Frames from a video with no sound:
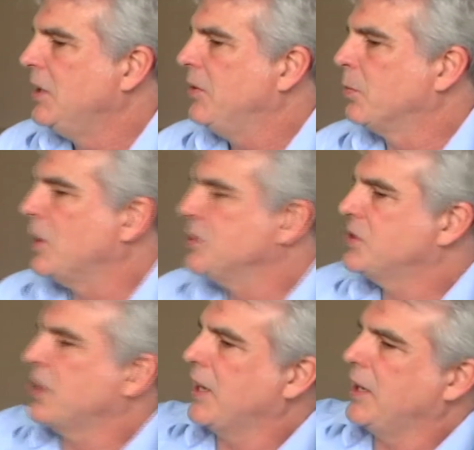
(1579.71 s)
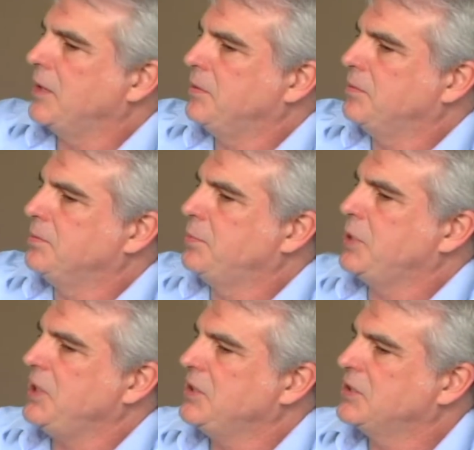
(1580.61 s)
the roadside
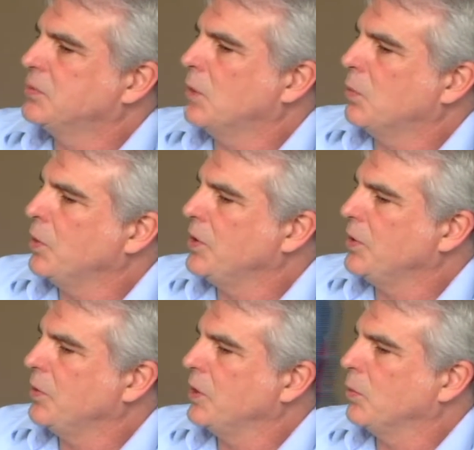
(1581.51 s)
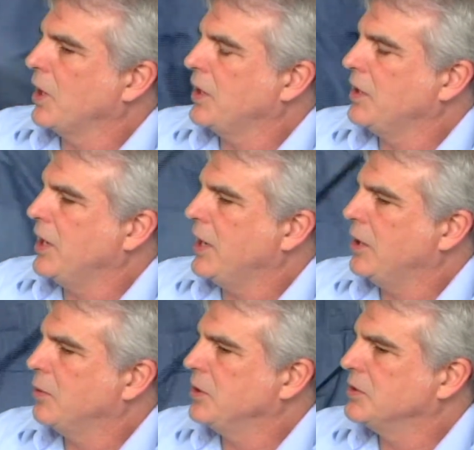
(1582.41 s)
piece, what we're doing right
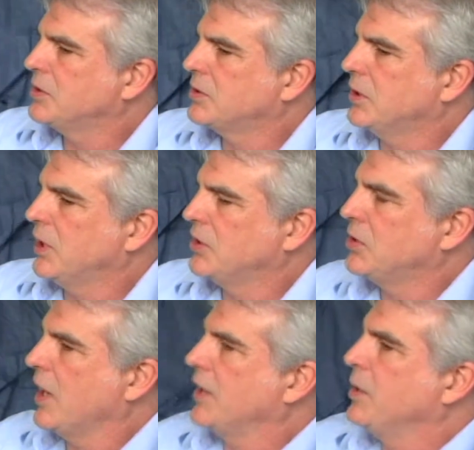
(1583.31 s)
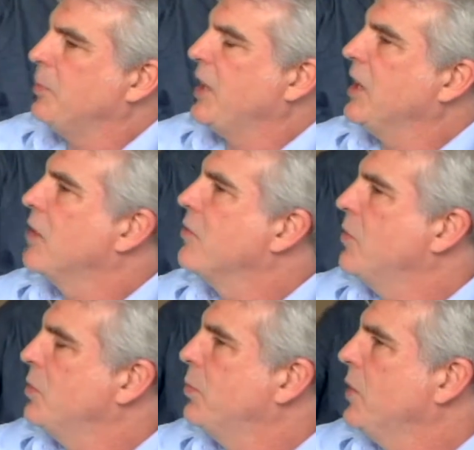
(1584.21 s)
now is trying to make our
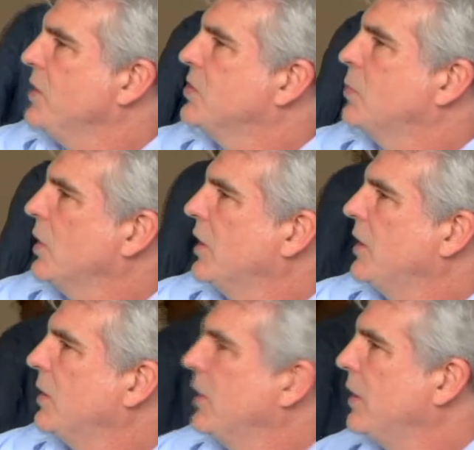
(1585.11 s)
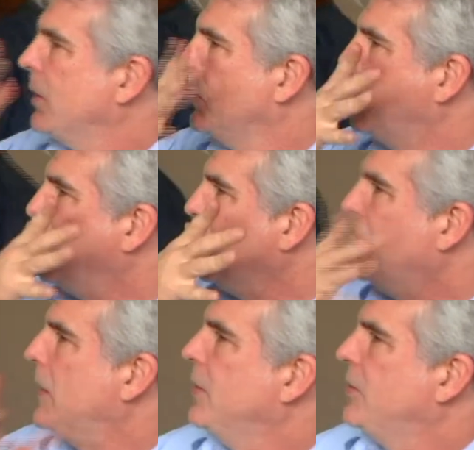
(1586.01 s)
footprints really clear
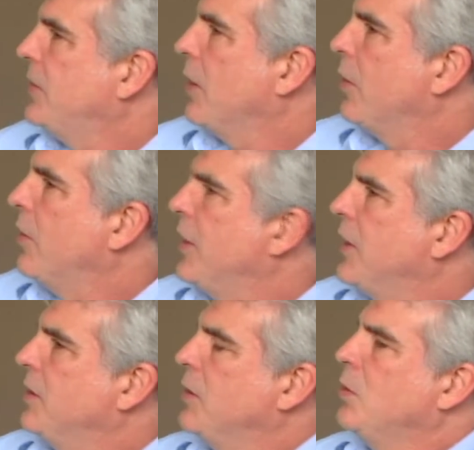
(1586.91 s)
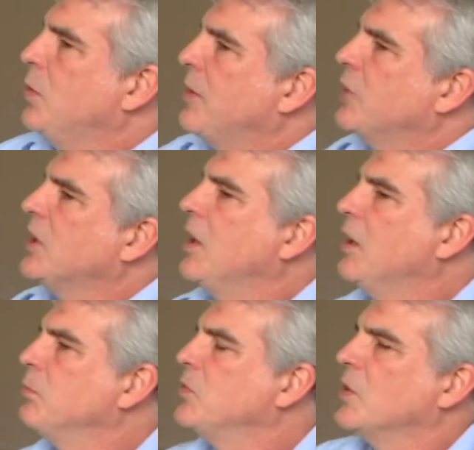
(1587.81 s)
so that whoever
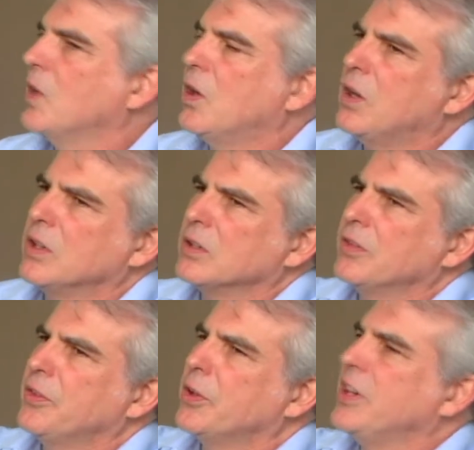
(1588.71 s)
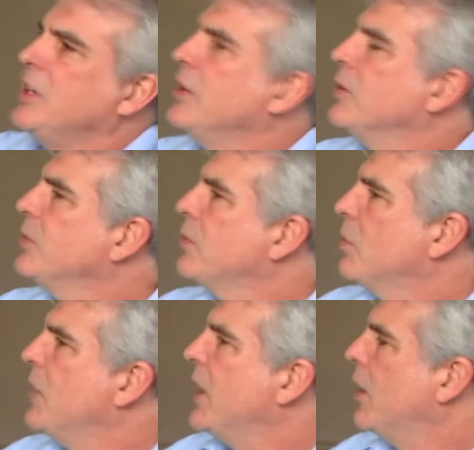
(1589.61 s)
comes along 30 years
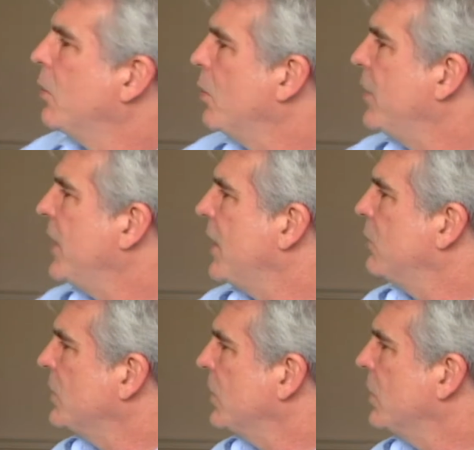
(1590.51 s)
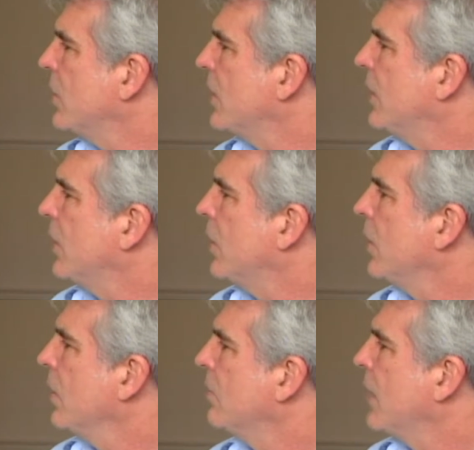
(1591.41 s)
from now will be able to look at
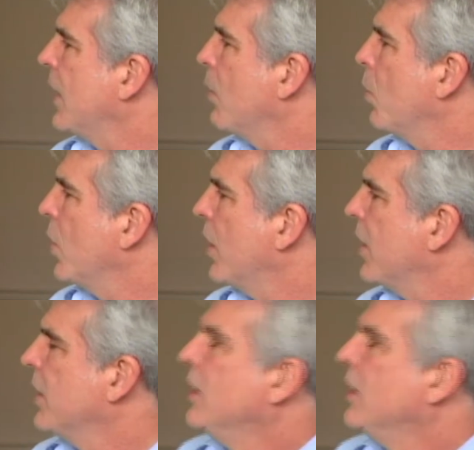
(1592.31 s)
all of our work